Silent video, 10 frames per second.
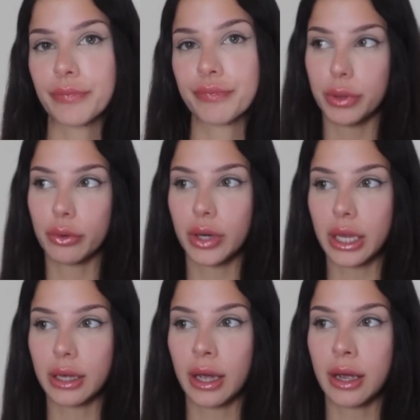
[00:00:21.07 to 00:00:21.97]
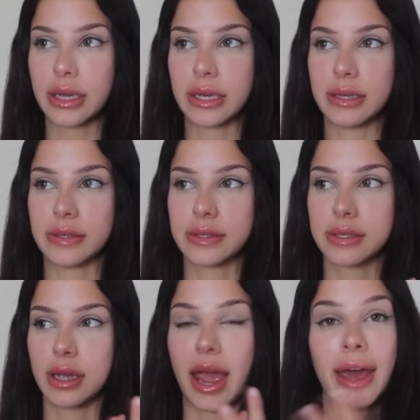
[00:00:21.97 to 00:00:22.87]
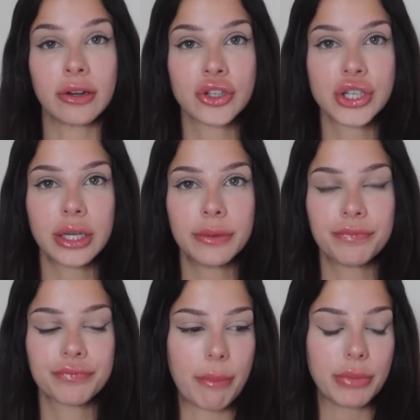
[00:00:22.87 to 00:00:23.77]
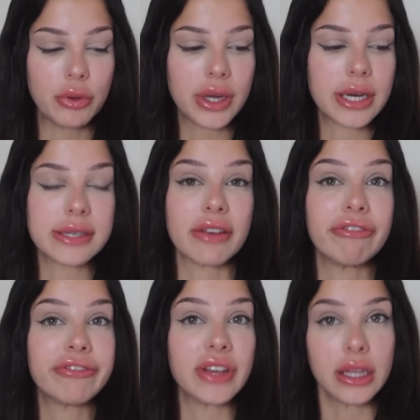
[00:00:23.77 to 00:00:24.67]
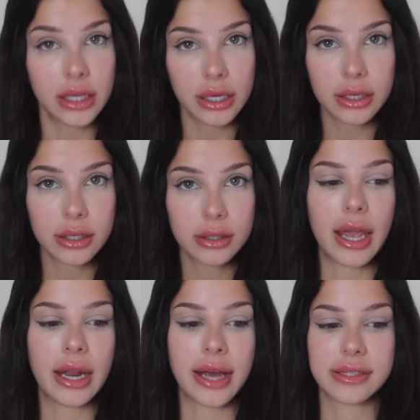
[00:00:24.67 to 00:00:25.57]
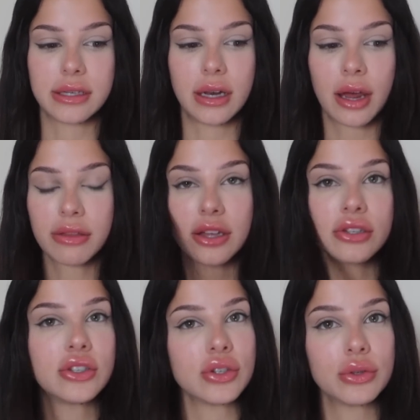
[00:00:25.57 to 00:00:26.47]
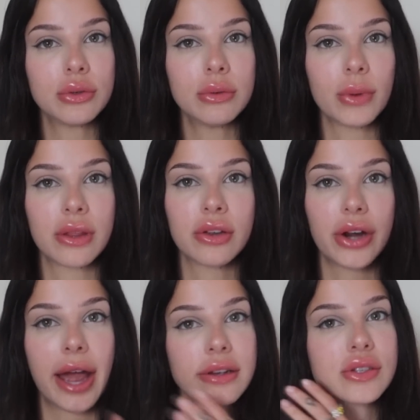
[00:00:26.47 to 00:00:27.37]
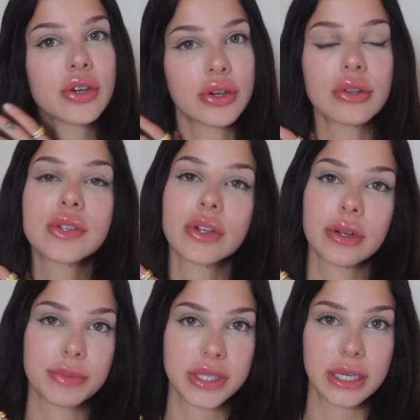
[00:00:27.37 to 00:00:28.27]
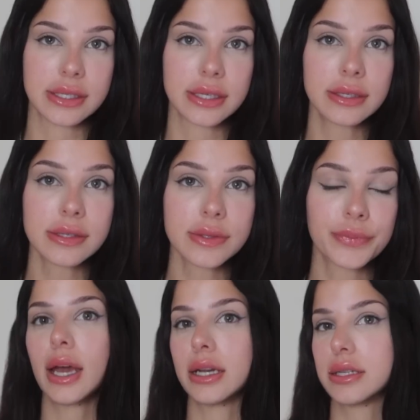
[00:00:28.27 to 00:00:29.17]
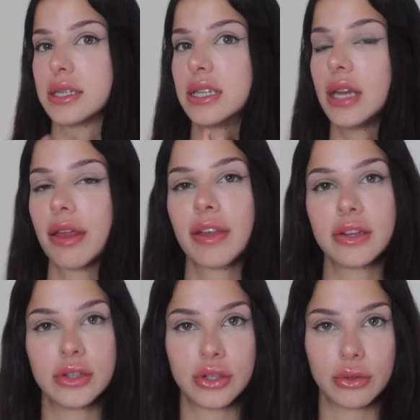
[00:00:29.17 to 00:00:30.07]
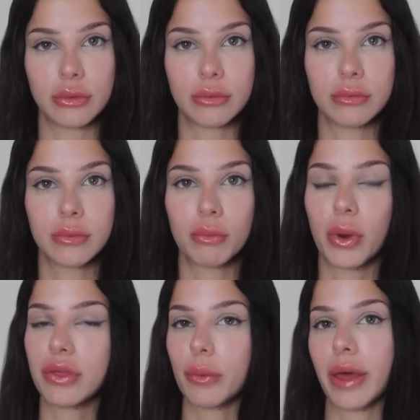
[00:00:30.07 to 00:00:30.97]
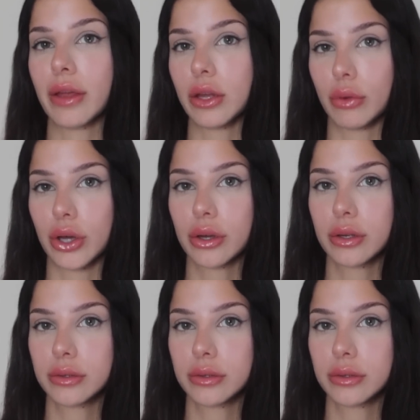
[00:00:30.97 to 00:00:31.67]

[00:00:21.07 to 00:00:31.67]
Beauty is energy. Beauty is a feeling. It has nothing to do with your external circumstances. It has nothing to do with the way that you look.